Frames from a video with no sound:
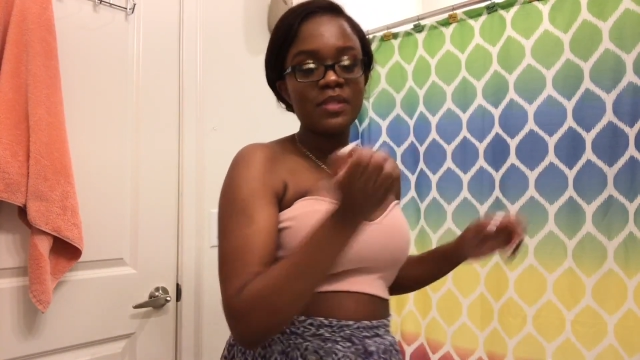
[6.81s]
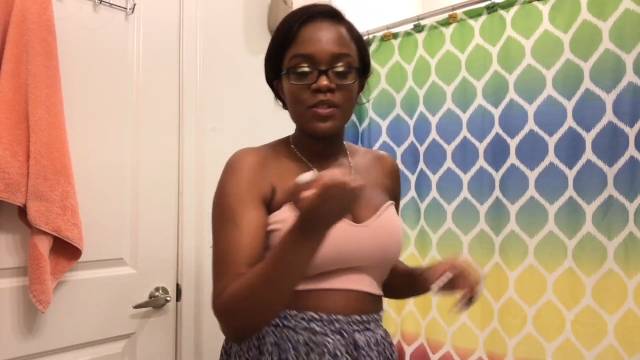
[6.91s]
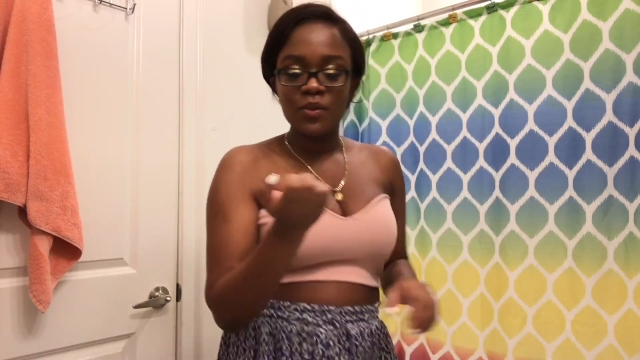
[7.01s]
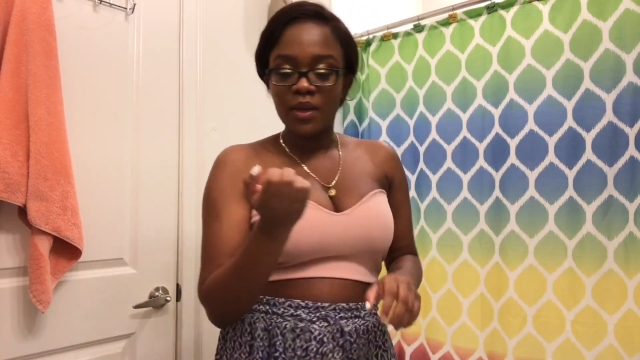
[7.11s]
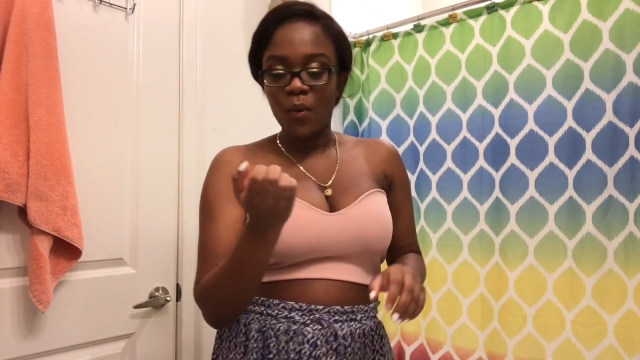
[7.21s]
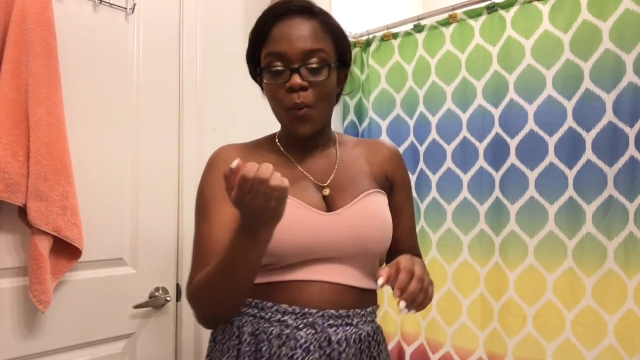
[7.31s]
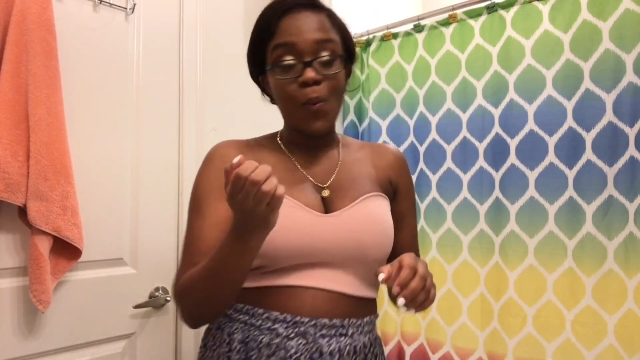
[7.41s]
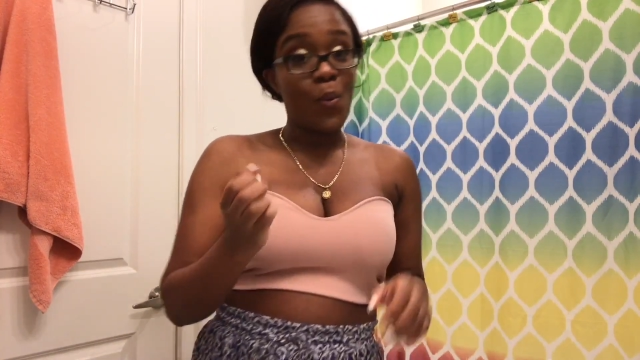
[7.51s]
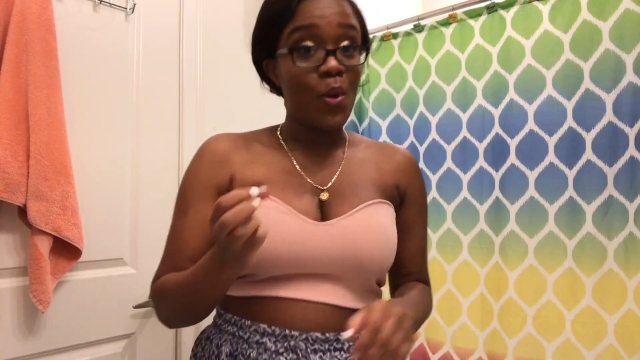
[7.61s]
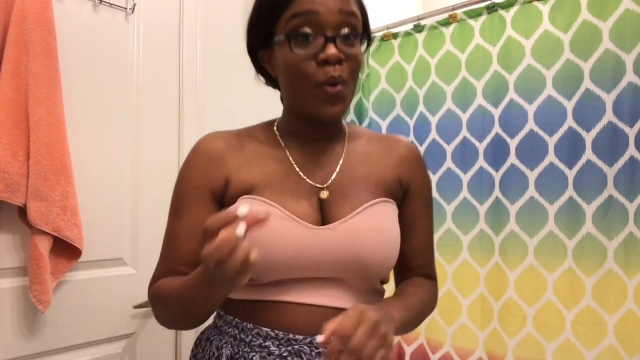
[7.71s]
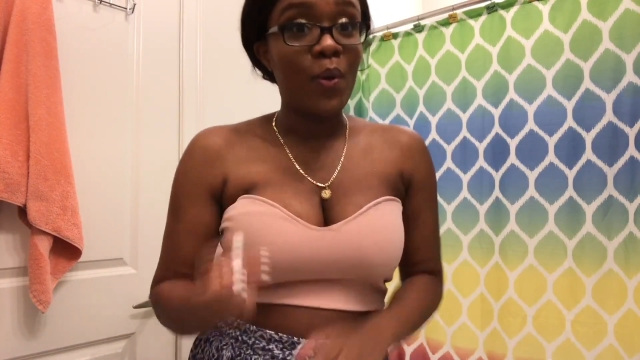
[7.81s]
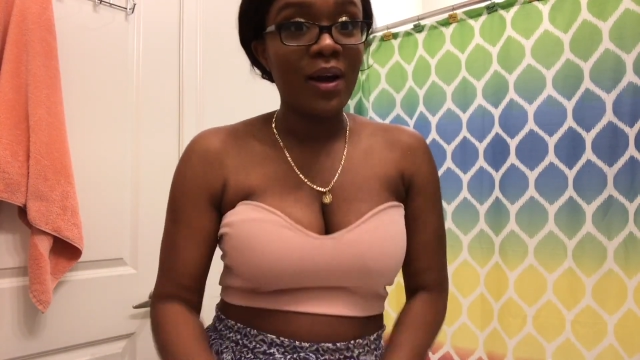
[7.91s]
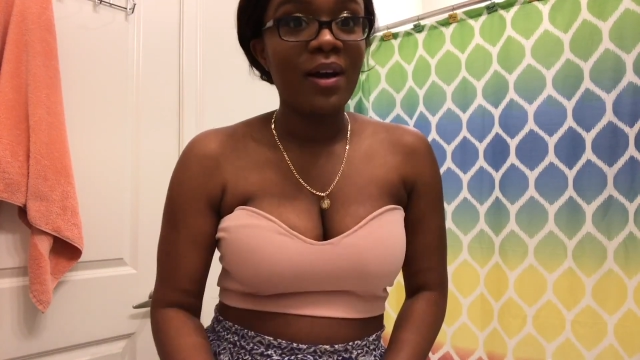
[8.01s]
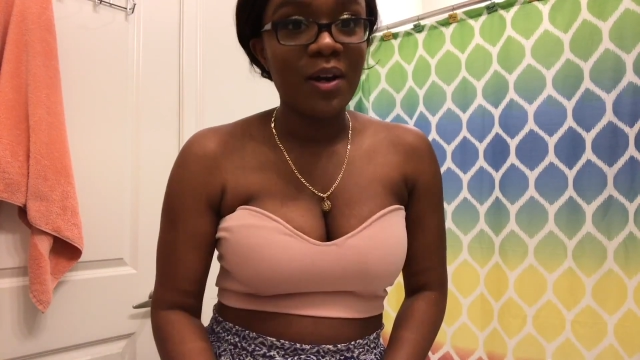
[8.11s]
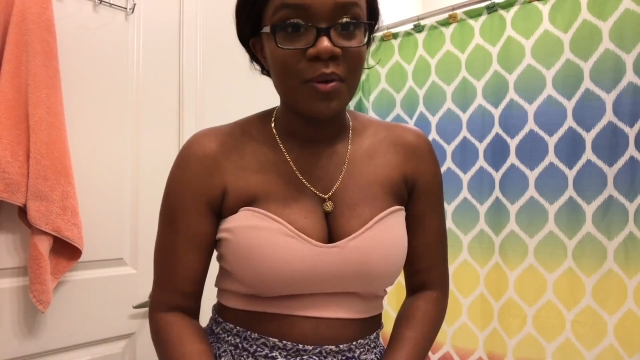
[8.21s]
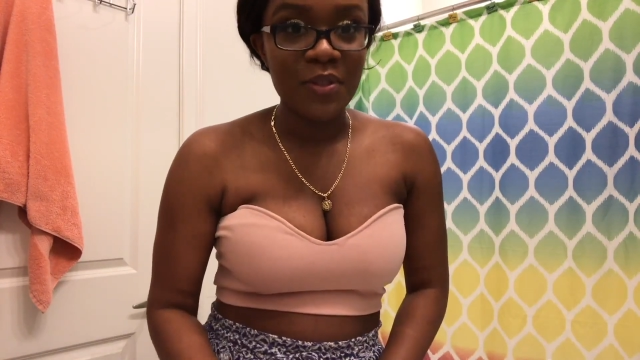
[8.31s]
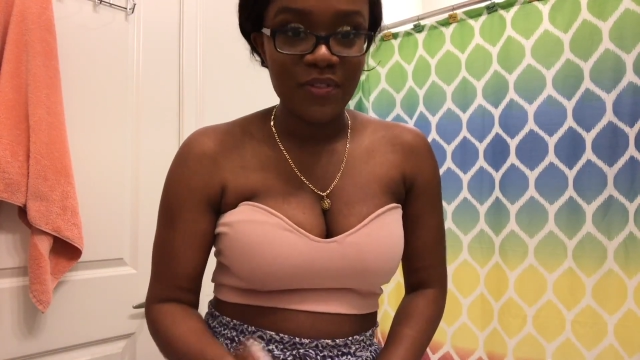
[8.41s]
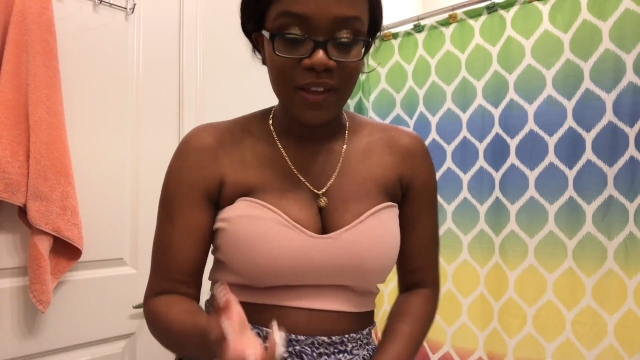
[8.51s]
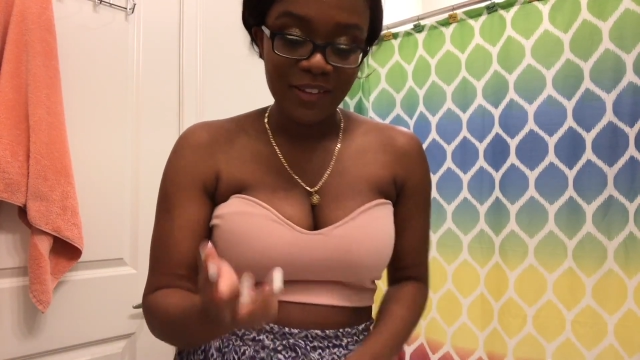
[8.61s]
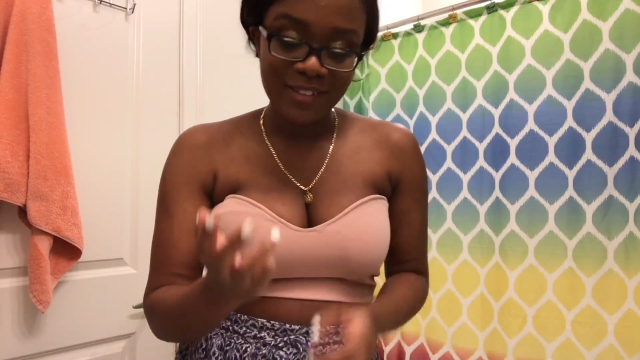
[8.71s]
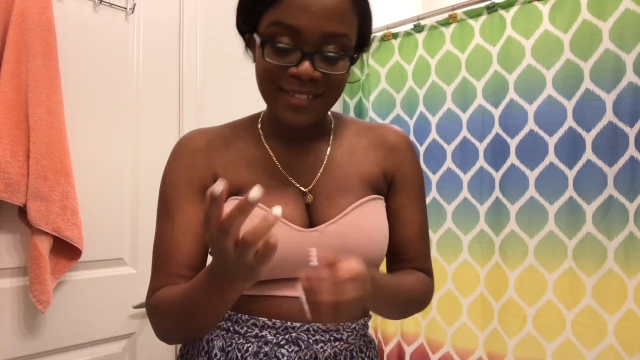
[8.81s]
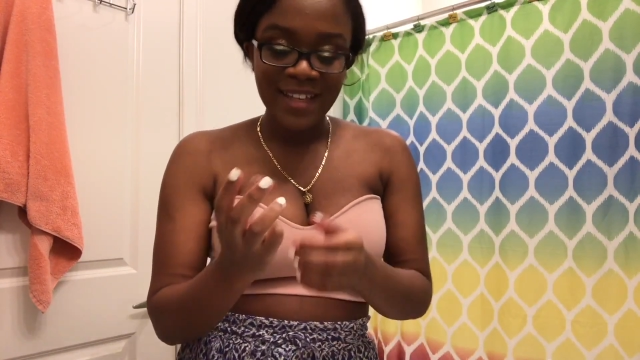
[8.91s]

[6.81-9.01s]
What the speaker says: be doing, whoa, almost fell.